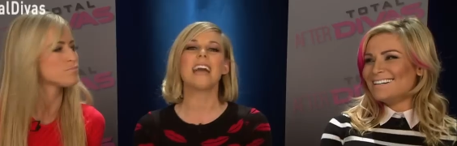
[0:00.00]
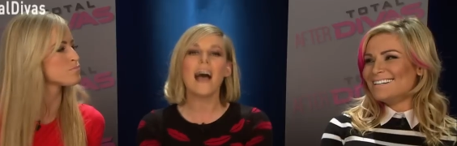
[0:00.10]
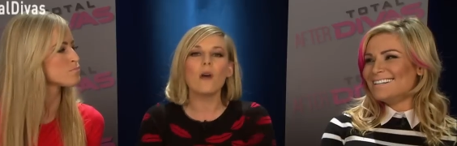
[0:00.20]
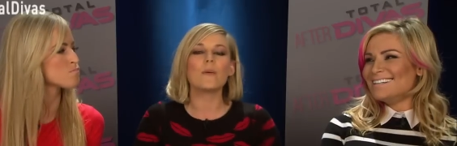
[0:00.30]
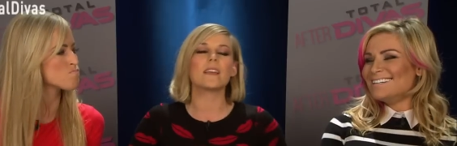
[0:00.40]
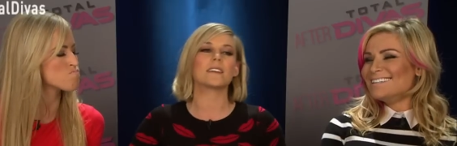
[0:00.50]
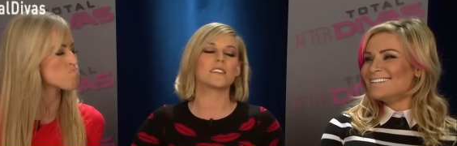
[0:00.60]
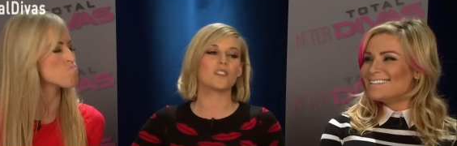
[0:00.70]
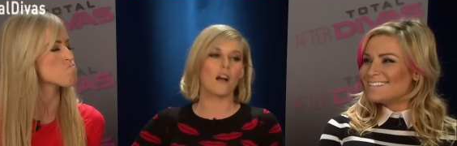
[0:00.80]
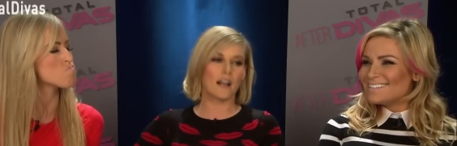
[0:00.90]
Speaker 1: Now we get
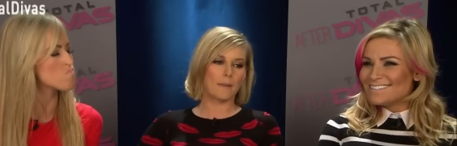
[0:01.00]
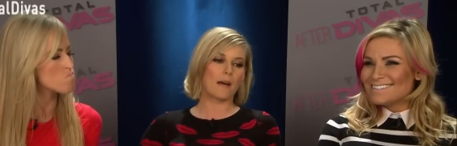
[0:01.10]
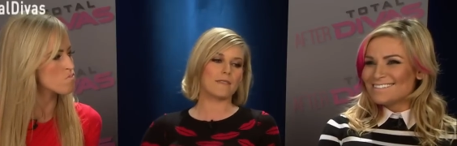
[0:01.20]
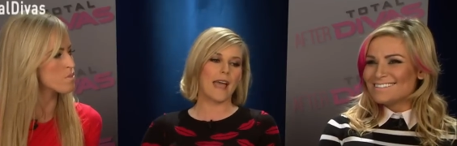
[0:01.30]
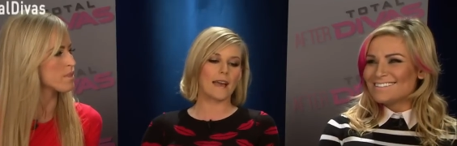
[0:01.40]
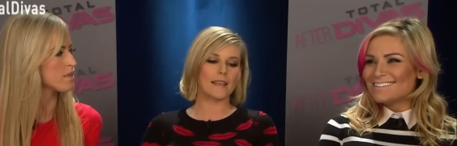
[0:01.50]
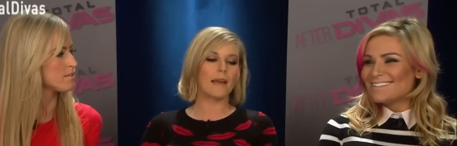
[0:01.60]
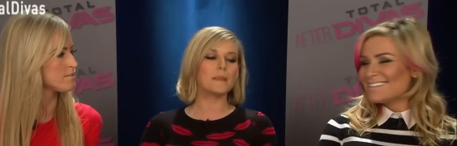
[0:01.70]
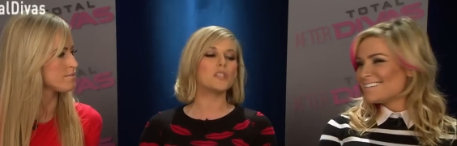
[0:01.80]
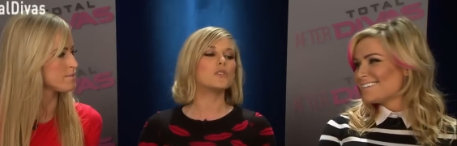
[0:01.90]
to talk about Natty.
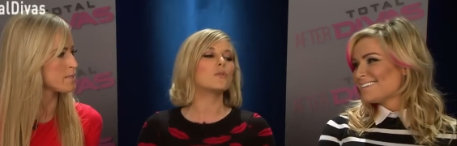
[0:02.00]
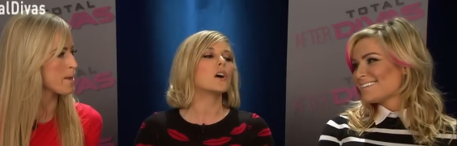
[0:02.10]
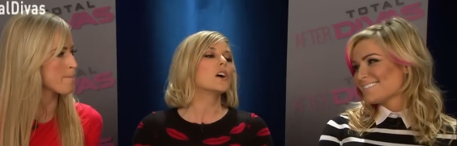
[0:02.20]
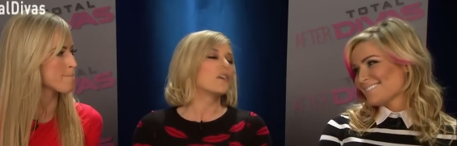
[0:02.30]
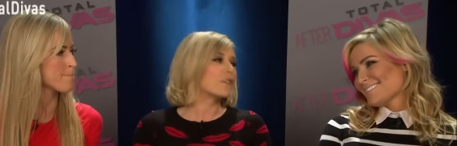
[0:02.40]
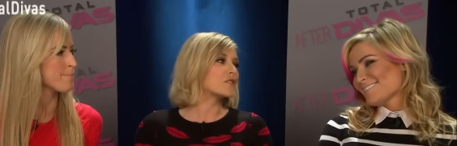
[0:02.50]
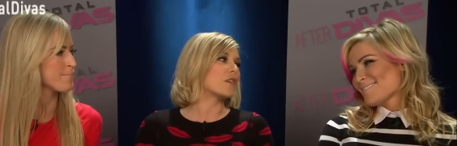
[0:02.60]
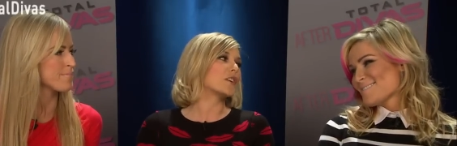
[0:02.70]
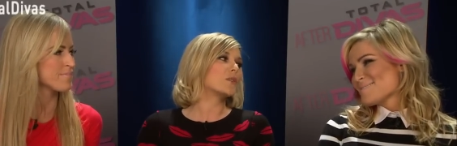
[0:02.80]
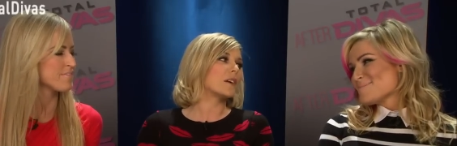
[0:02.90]
I mean, you first
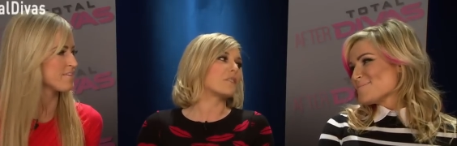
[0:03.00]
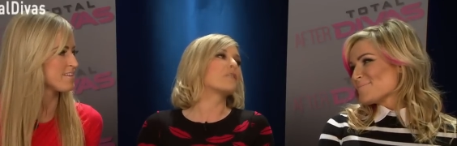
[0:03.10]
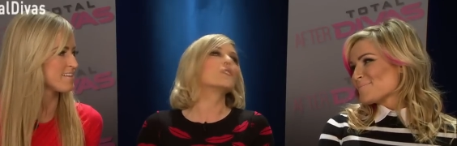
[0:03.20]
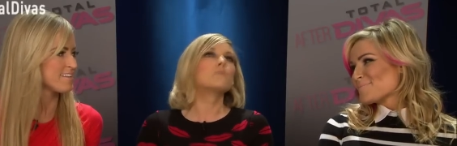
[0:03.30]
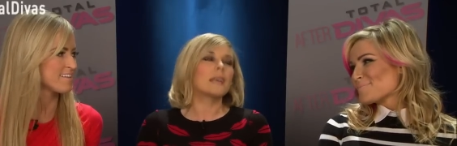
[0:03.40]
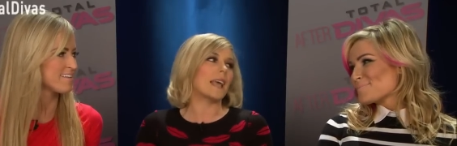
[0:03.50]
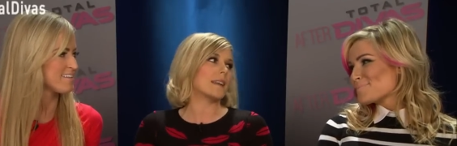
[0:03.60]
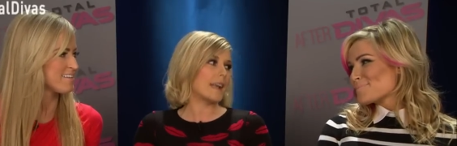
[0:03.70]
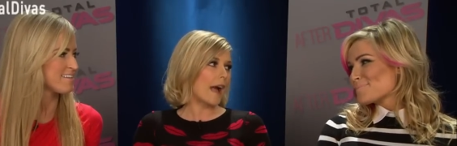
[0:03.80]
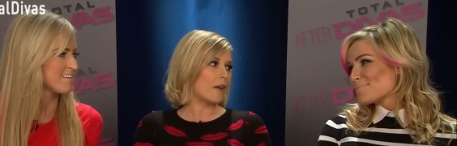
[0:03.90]
of all, you get
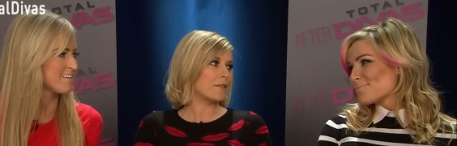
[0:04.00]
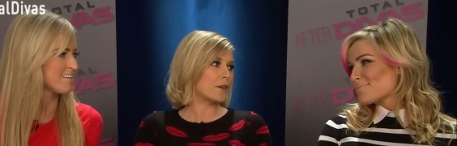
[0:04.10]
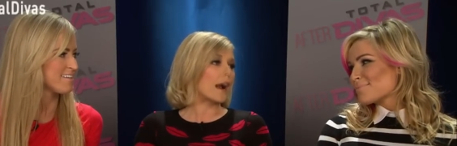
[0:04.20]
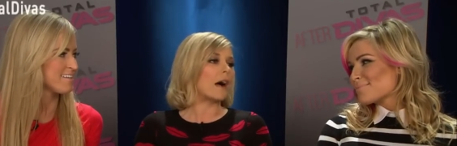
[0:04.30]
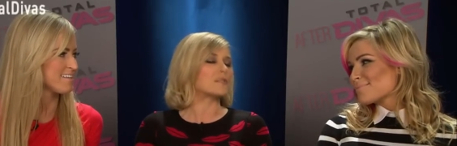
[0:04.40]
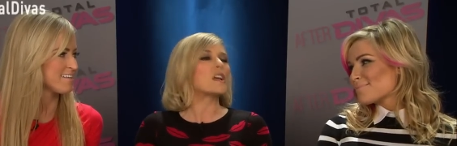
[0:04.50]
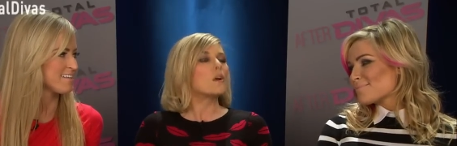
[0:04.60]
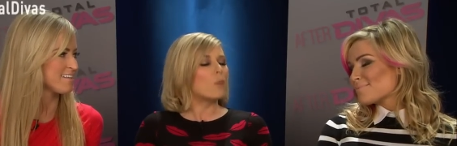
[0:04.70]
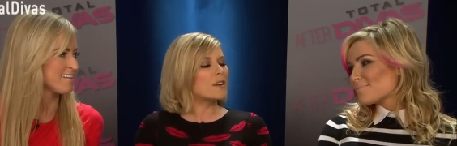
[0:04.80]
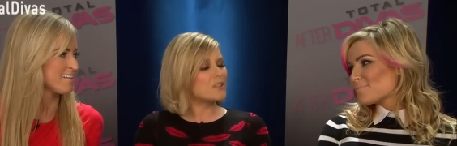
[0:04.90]
fumigated out of your house.
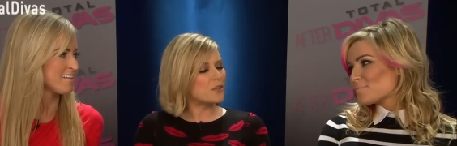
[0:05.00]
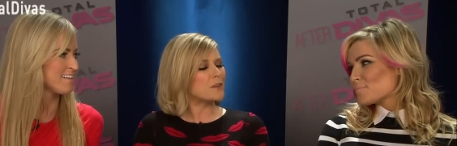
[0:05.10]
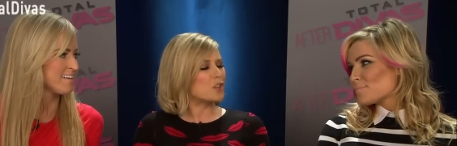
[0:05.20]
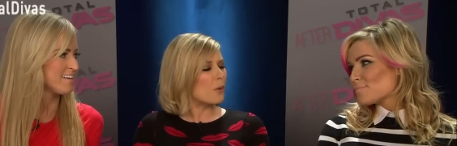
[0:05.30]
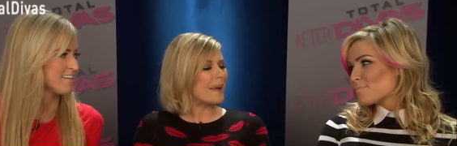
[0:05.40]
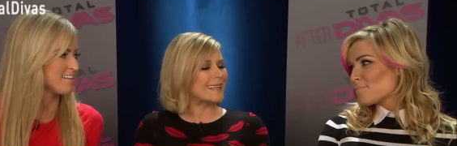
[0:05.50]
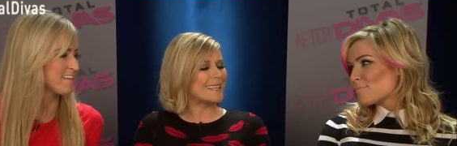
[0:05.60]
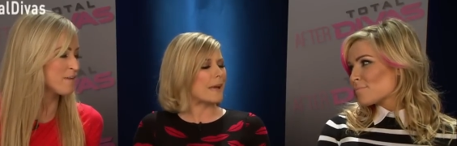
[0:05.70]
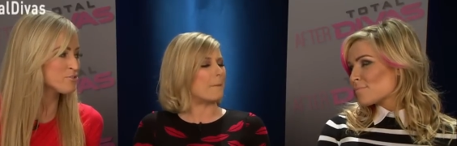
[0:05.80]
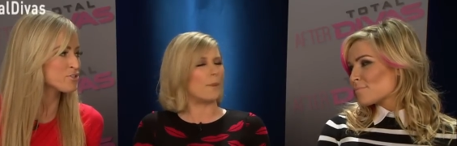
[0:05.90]
What did
Speaker 2: you have to go back in
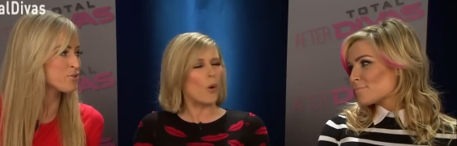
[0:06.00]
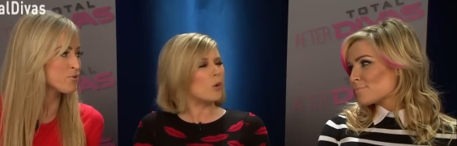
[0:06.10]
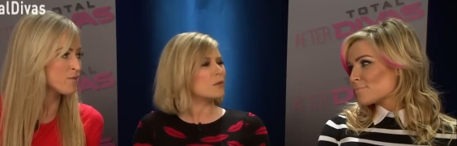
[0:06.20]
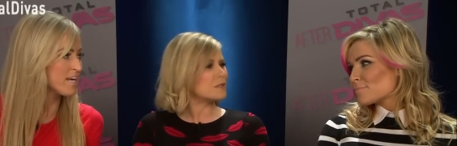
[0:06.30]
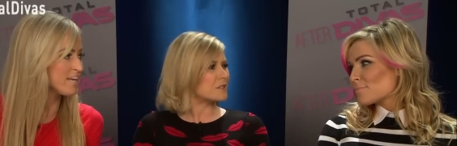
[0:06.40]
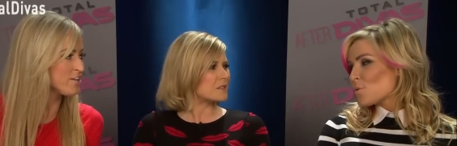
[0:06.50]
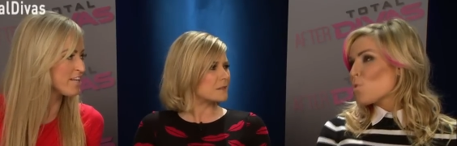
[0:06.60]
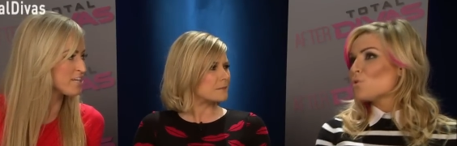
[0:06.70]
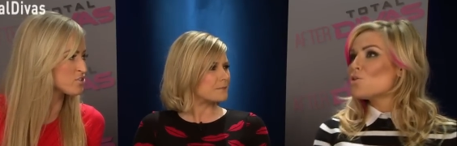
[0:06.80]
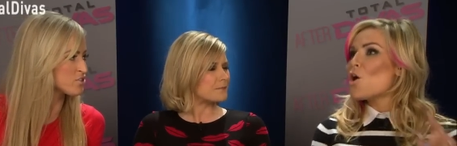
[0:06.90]
to get was, bowls? It looked
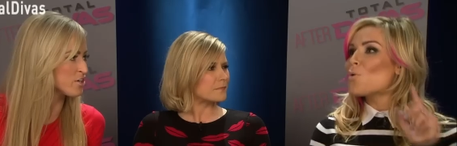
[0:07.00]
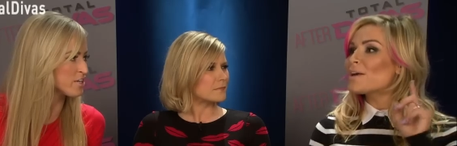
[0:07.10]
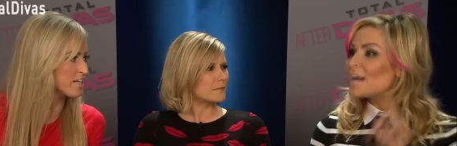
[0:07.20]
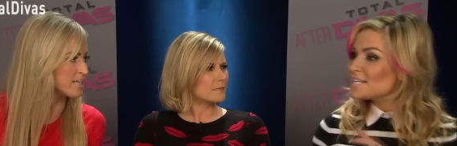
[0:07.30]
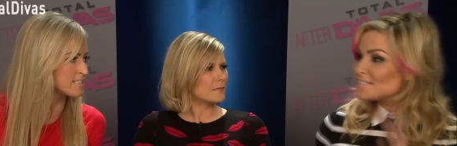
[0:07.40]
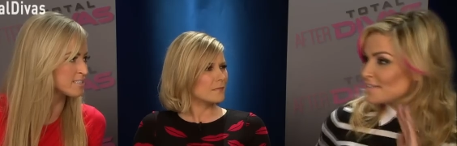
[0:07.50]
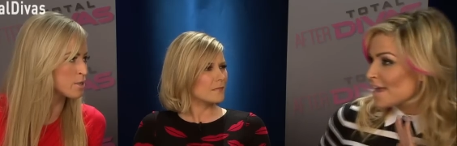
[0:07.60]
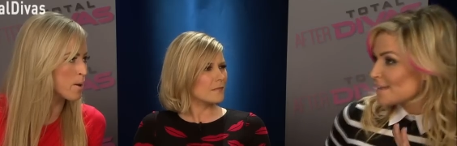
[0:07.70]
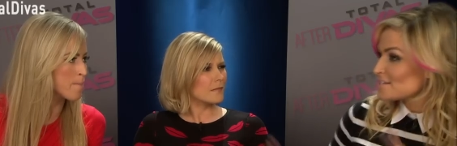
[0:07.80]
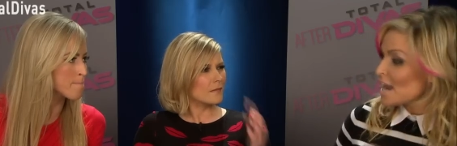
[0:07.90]
well, like a no. Circus. Can
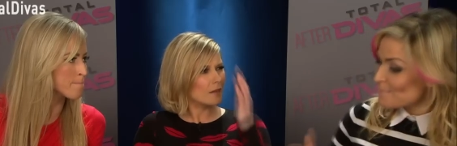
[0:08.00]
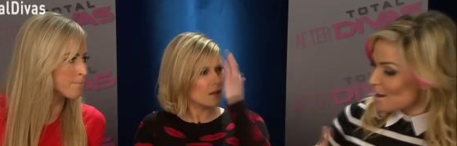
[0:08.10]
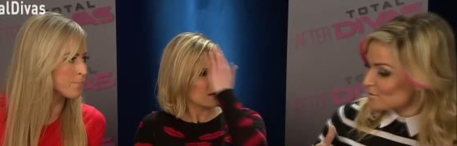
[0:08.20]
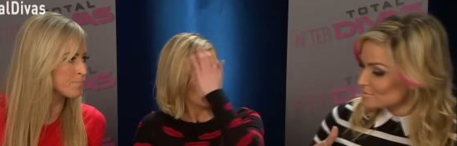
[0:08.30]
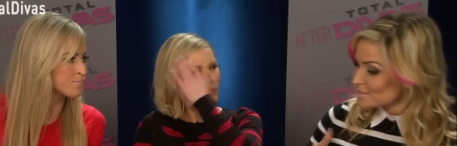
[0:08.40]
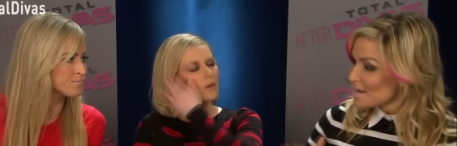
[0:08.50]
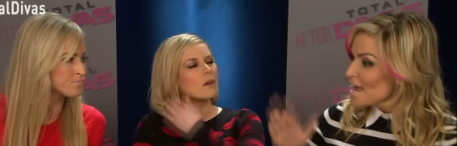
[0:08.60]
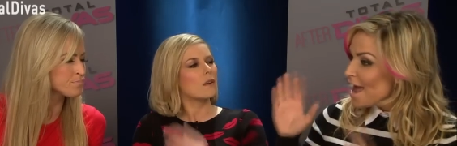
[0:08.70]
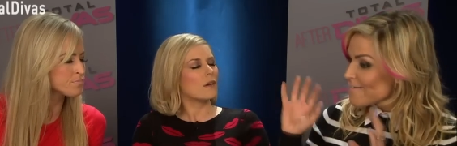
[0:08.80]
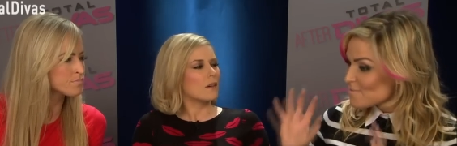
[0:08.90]
I? Okay, time out.
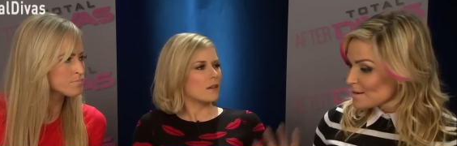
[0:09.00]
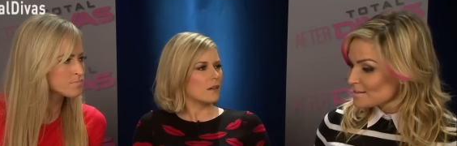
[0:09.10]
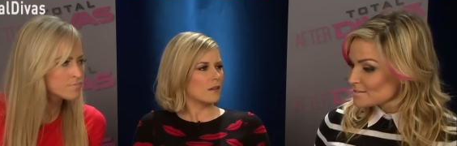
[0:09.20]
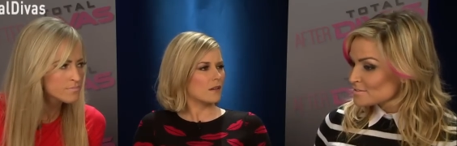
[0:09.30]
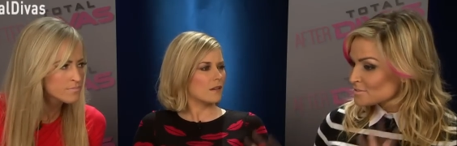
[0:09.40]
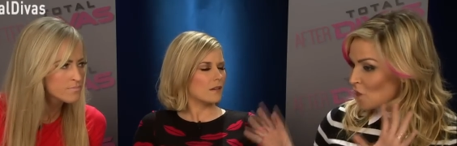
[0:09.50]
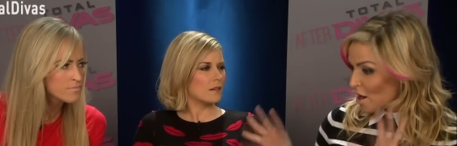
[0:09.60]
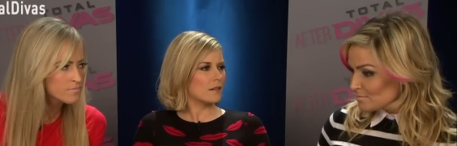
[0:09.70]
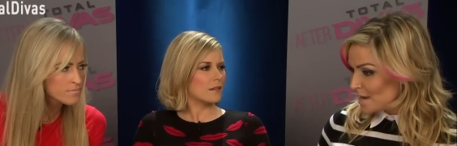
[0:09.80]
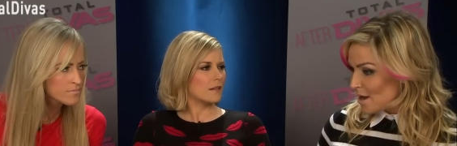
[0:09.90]
Everybody,
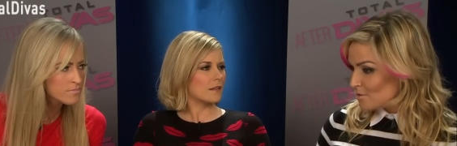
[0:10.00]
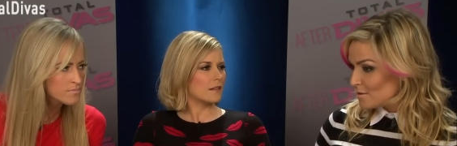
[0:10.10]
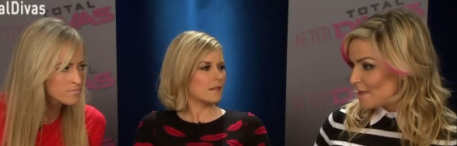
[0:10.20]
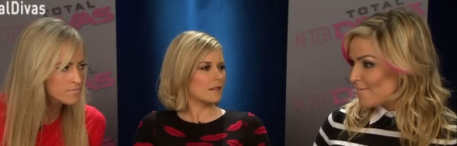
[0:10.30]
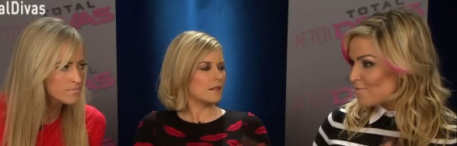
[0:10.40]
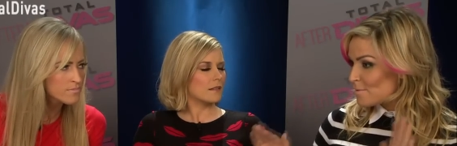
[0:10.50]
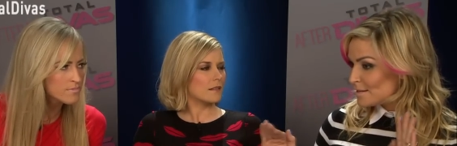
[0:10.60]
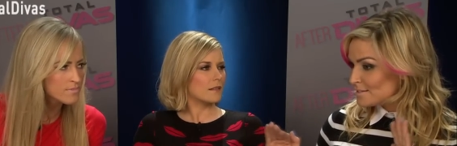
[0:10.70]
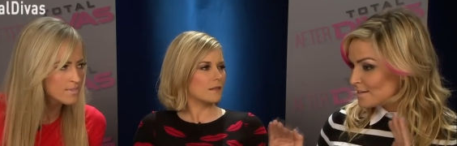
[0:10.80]
calm down. If everybody